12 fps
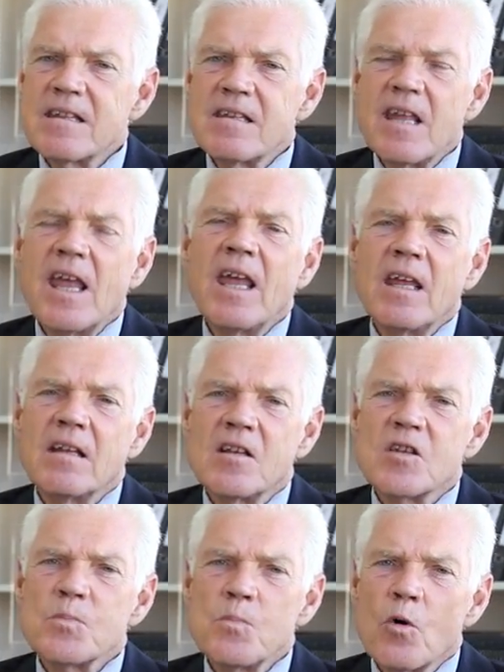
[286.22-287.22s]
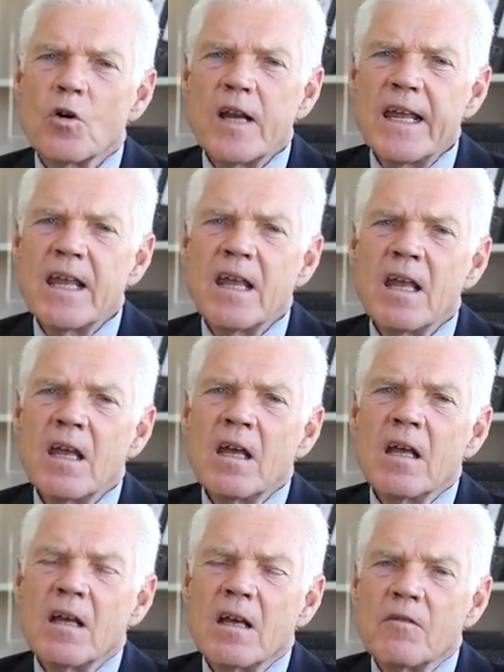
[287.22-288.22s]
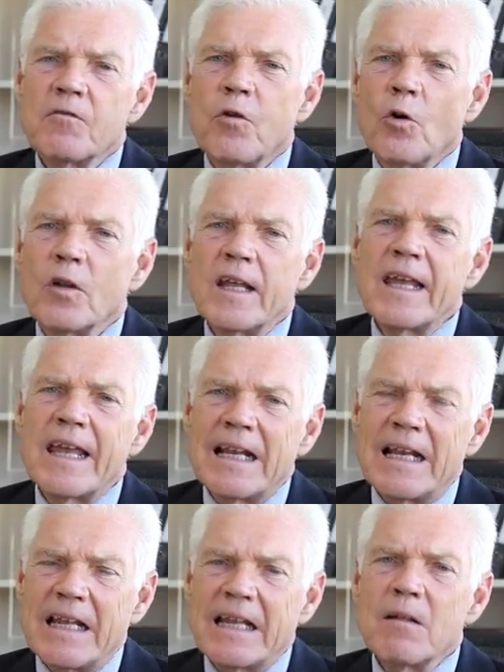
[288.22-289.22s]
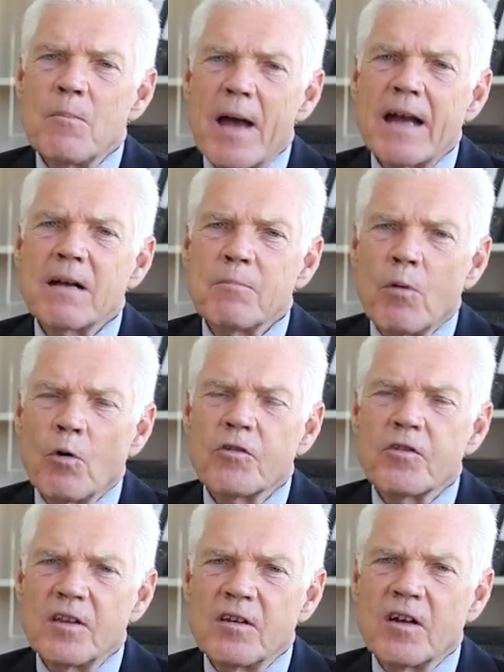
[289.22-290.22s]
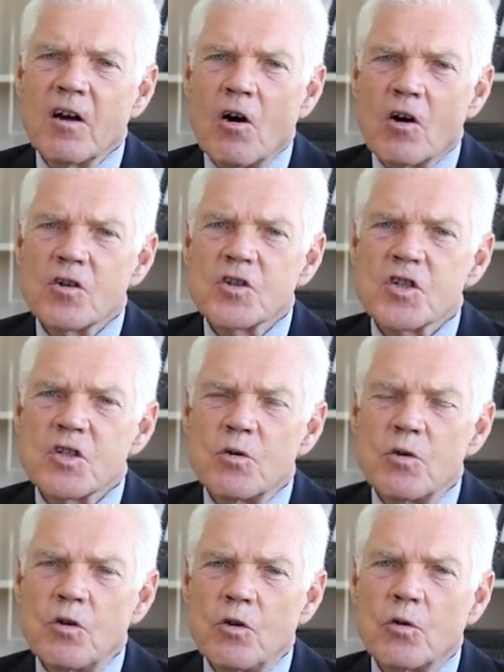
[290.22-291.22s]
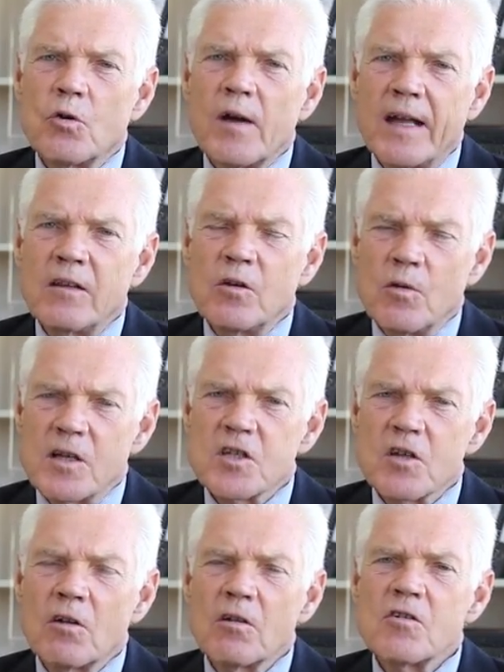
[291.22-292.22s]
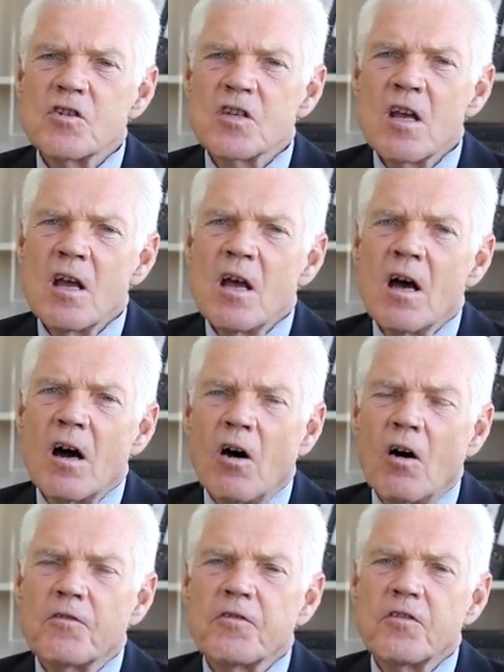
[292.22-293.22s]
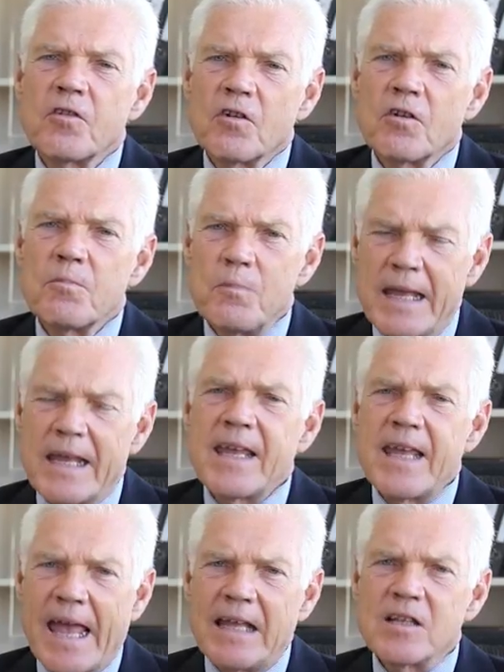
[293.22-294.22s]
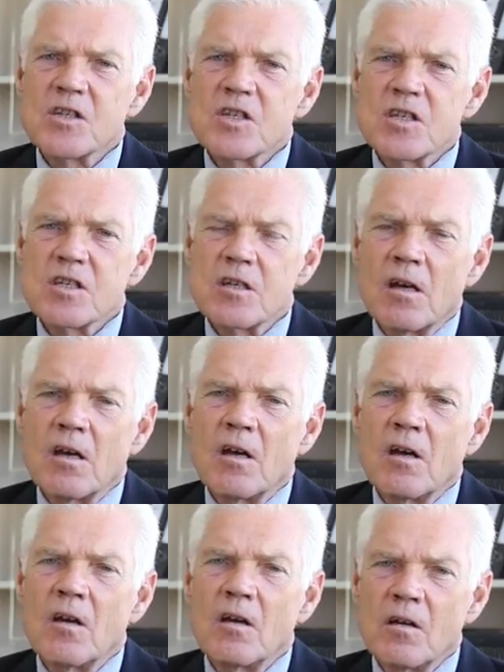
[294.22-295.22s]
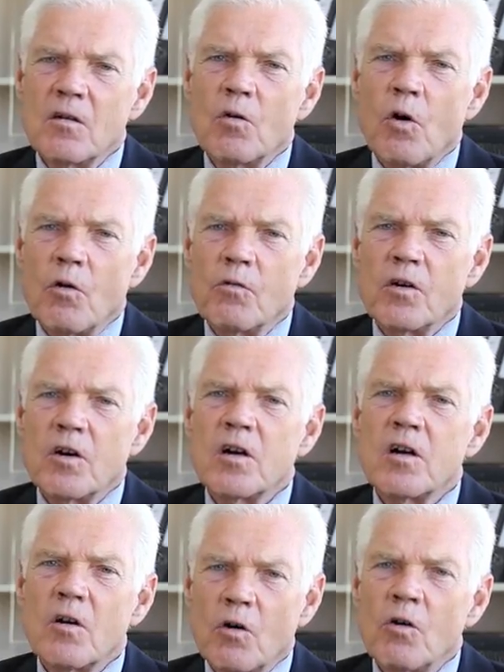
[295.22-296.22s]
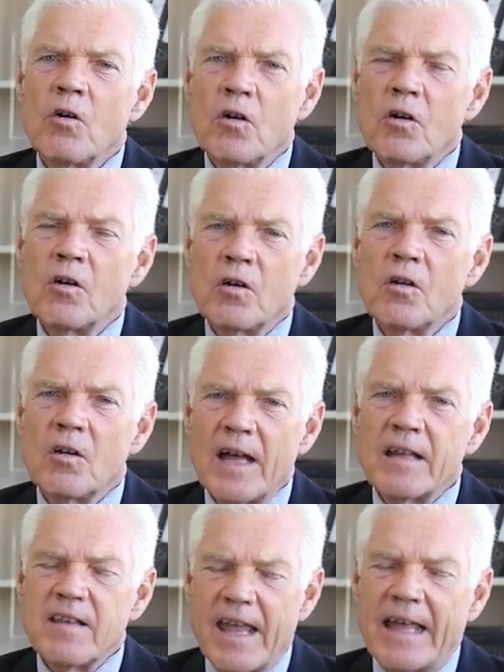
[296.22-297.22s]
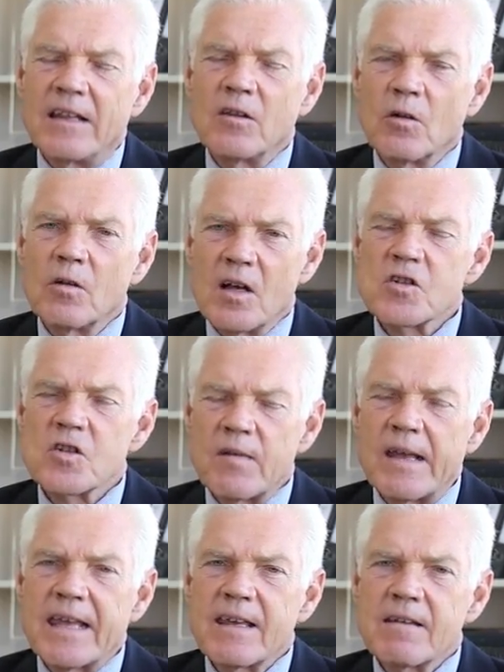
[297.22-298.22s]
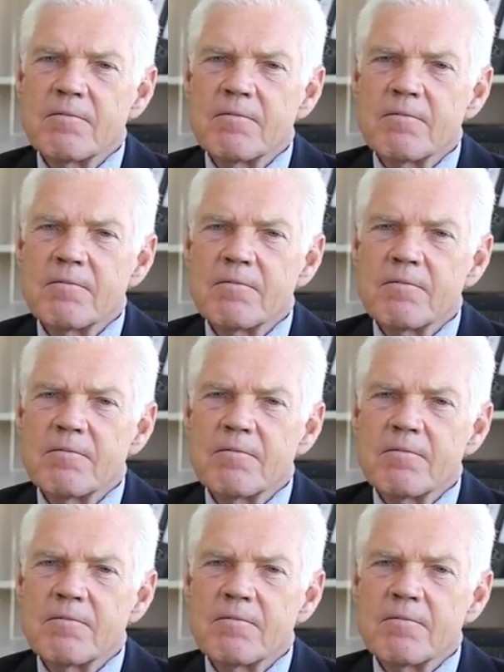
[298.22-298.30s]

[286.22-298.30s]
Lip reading: this morning, falling a little back both in regards to euro and U.S. dollars after big gains over at the end of last week.